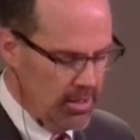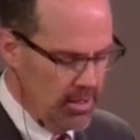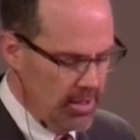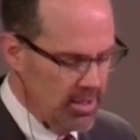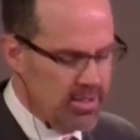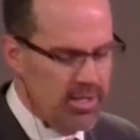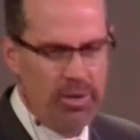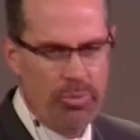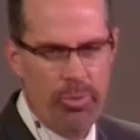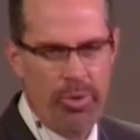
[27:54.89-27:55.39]

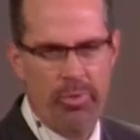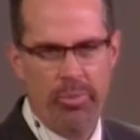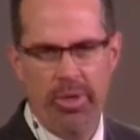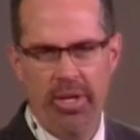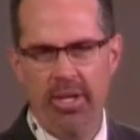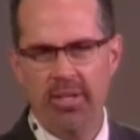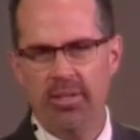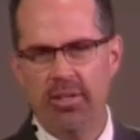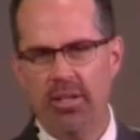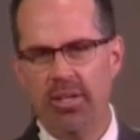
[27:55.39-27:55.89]
Is that we, we
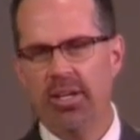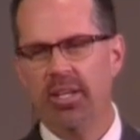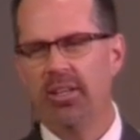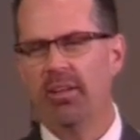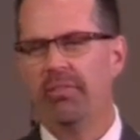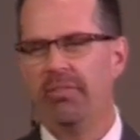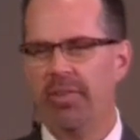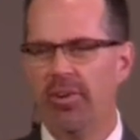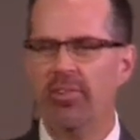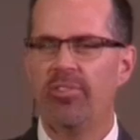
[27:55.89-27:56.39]
need to look at
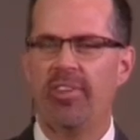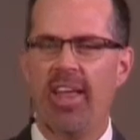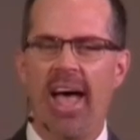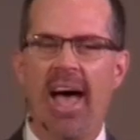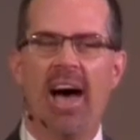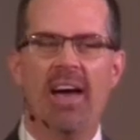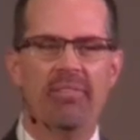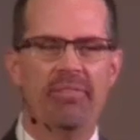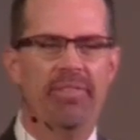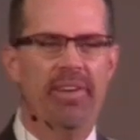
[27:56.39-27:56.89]
the first
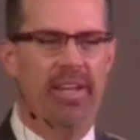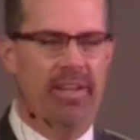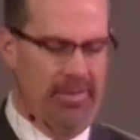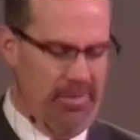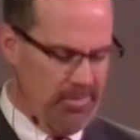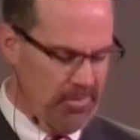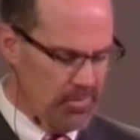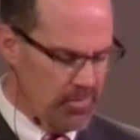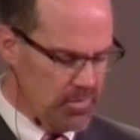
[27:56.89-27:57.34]
advent,